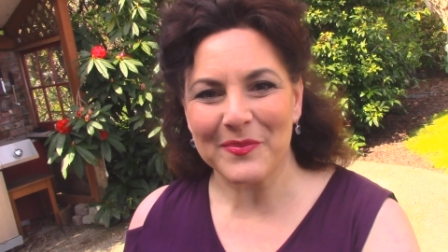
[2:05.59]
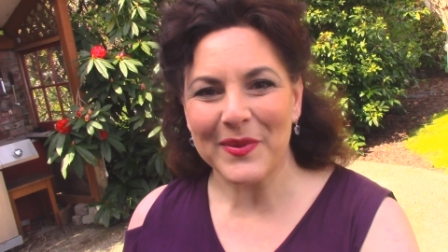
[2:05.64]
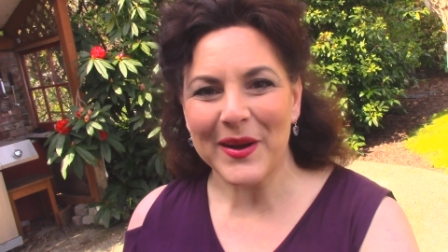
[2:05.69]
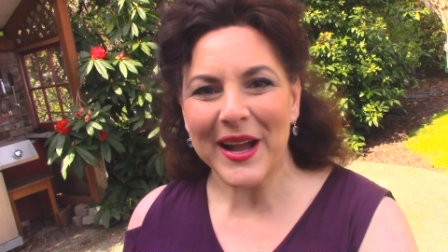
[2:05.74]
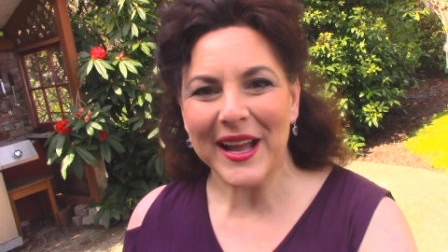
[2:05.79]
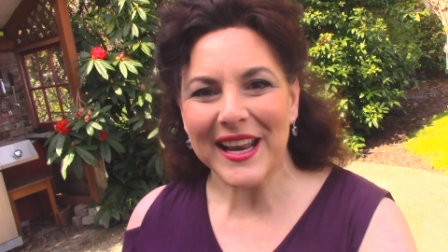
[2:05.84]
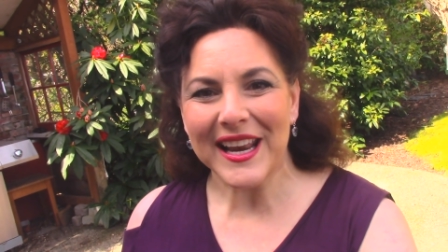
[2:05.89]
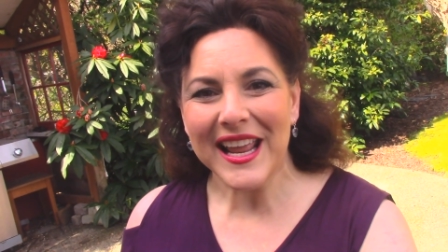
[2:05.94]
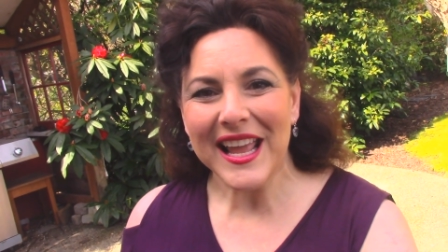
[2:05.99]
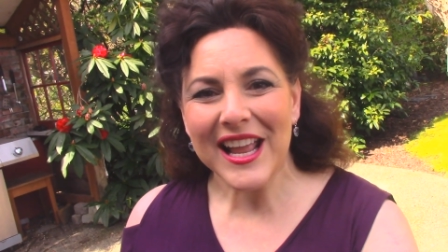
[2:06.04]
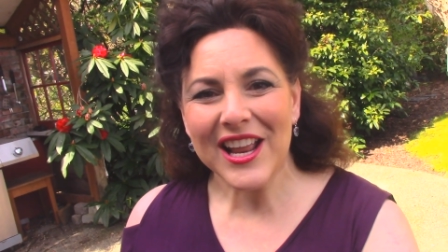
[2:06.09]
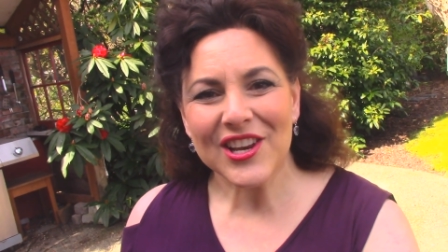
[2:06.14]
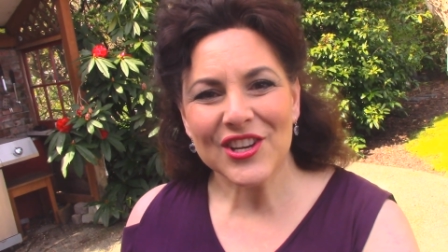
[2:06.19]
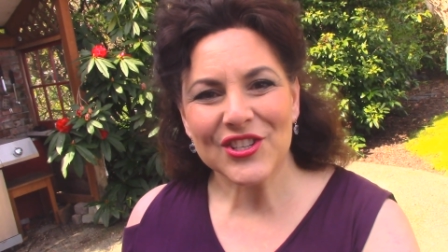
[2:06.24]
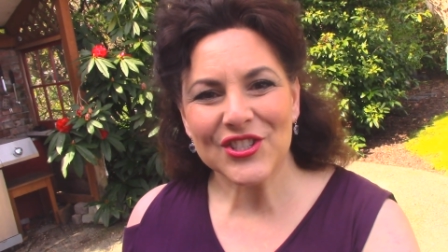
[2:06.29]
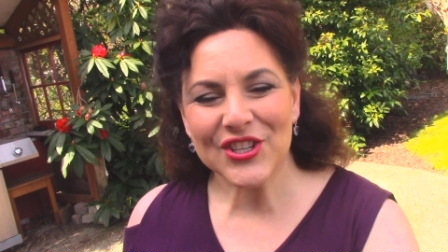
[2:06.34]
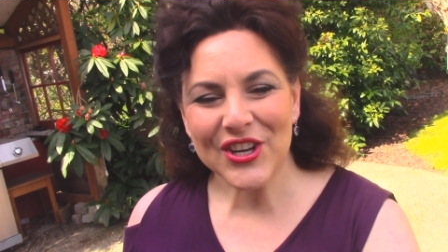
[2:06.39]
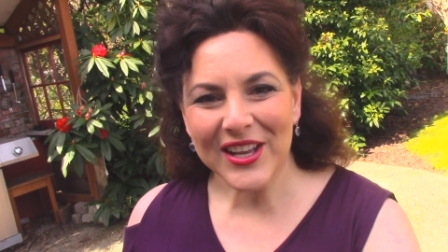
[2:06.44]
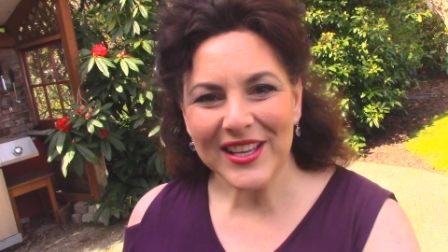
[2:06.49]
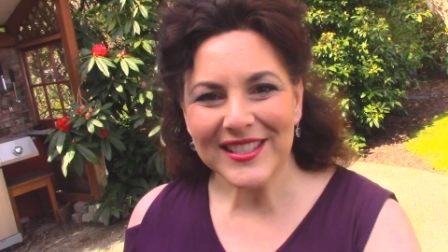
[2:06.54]
but
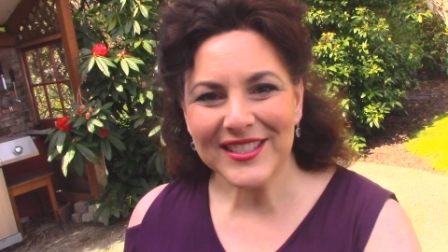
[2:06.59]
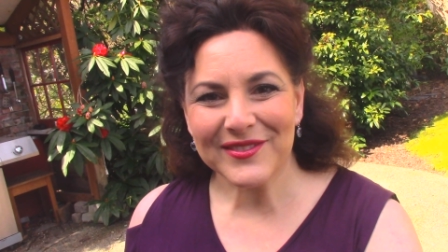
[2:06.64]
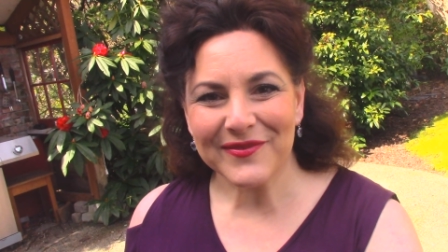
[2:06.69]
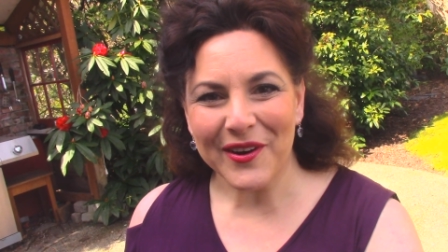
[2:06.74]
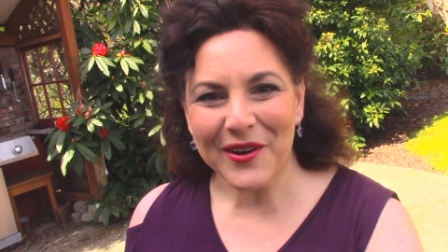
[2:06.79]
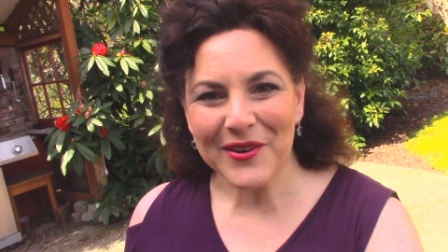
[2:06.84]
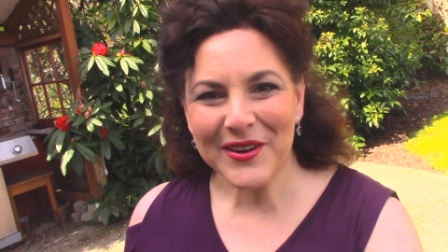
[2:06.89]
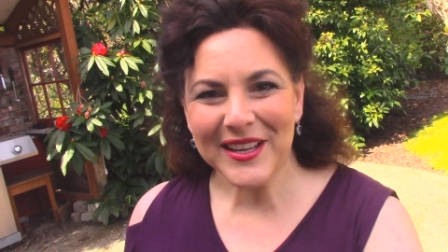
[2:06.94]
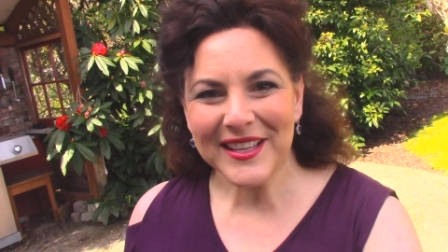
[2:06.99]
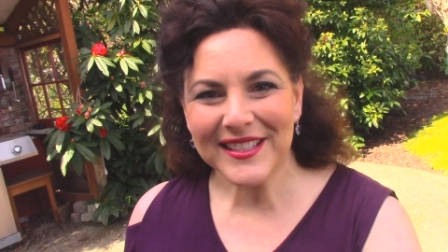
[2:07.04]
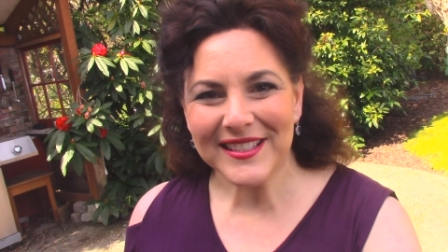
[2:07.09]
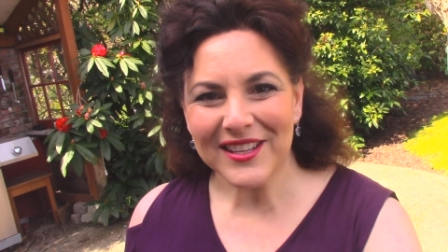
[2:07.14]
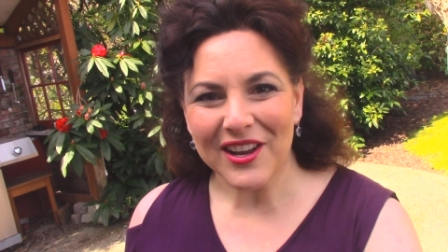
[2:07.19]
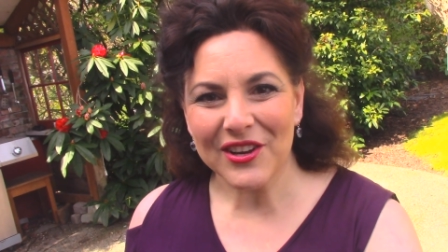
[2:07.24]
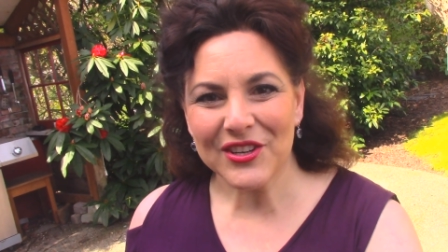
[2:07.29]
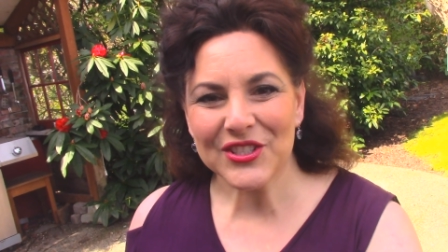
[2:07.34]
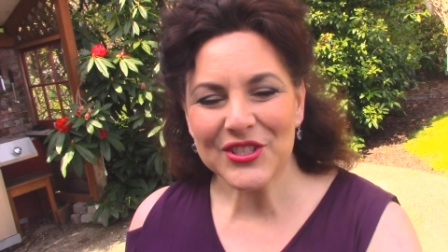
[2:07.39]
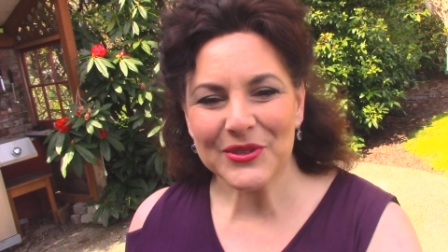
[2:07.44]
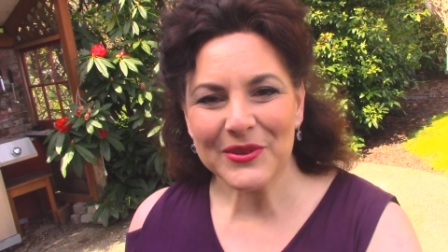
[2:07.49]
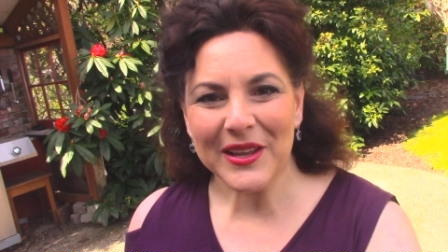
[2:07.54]
just focus
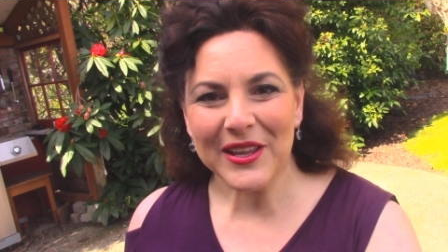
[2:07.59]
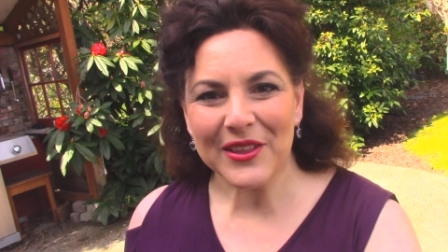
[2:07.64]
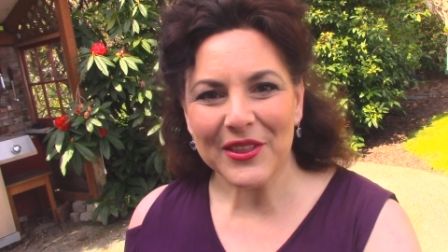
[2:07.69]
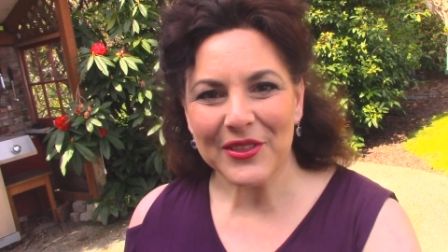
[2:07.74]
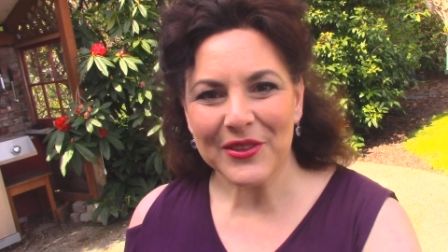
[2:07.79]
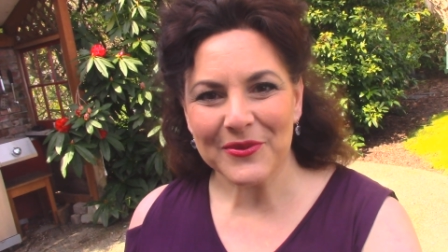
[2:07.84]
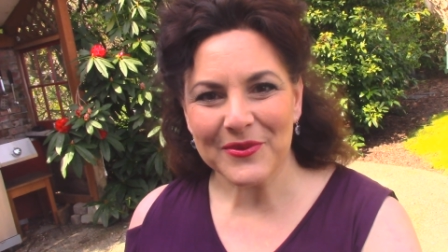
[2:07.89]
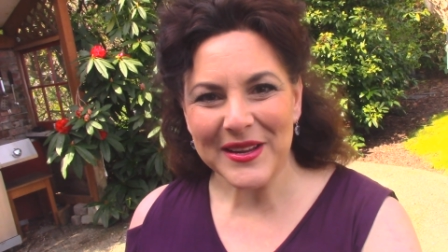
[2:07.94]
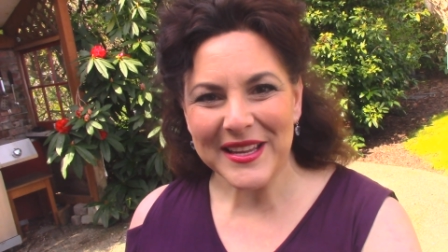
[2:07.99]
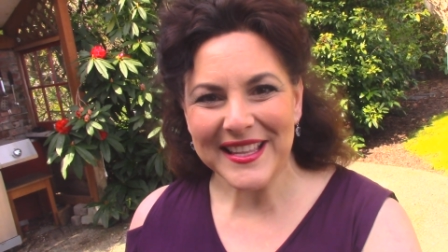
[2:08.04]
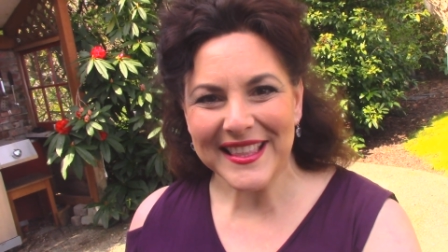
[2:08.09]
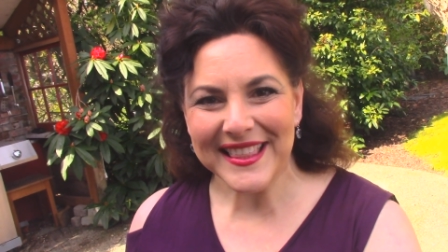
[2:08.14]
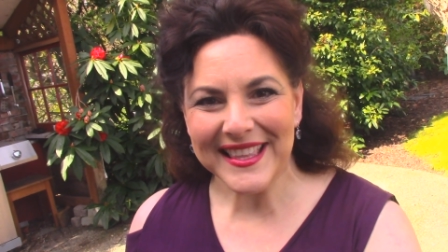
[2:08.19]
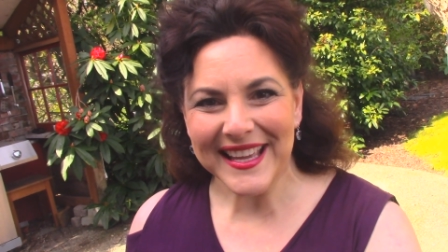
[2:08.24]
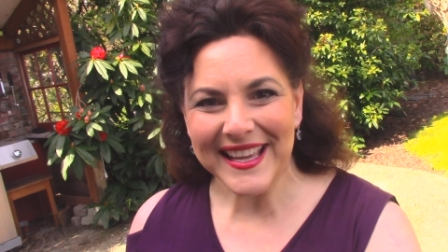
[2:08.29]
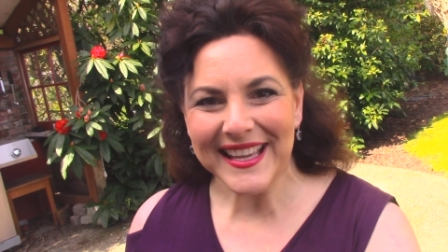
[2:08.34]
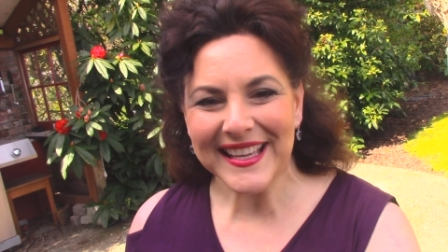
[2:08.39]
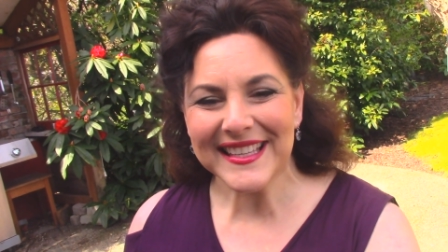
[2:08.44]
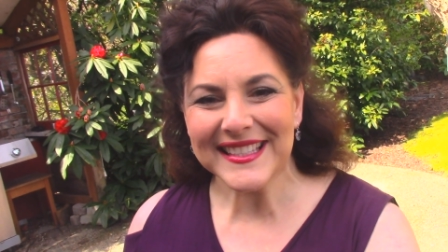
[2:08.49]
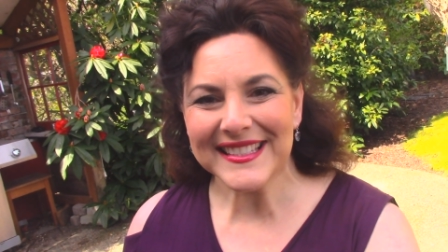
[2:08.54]
on doing three
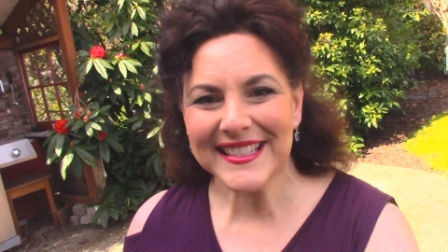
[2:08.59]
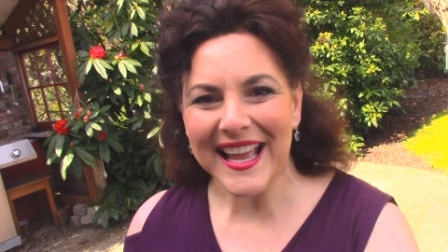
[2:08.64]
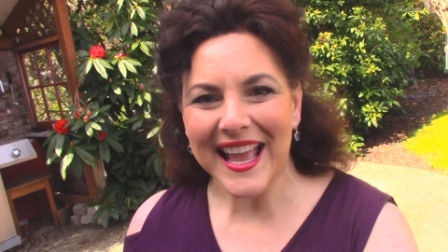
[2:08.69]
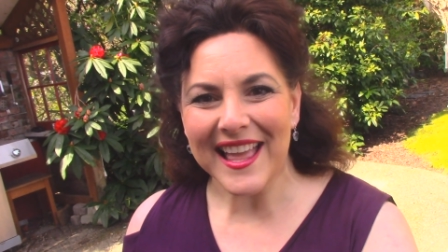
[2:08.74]
things,